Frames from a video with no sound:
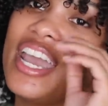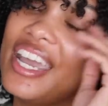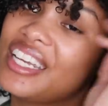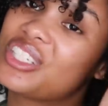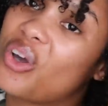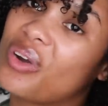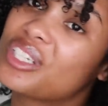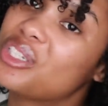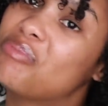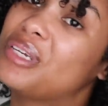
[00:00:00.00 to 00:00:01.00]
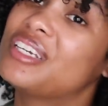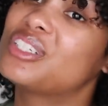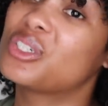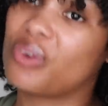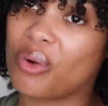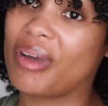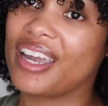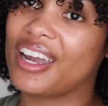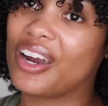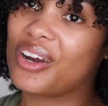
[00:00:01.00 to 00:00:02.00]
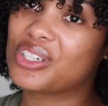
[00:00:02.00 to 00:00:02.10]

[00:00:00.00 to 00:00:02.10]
is going to be to grow my hair.